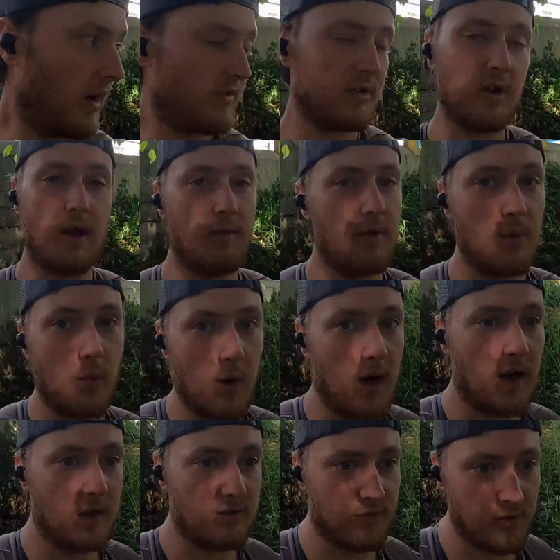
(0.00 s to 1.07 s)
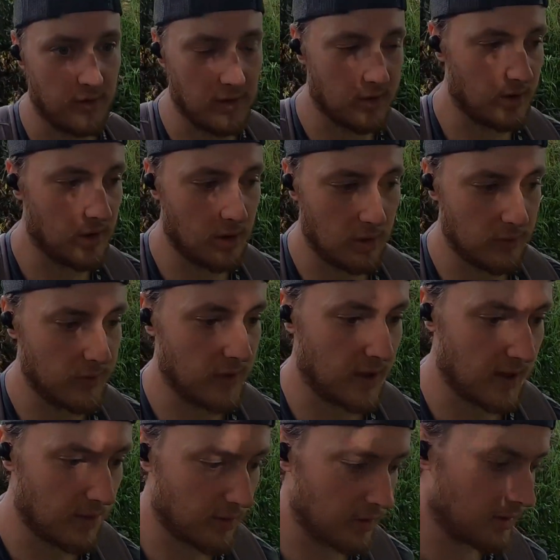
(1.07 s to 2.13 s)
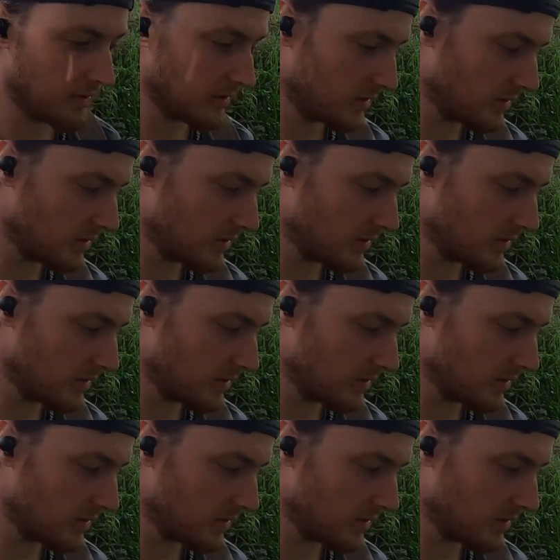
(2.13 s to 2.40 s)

after having walked for over an hour.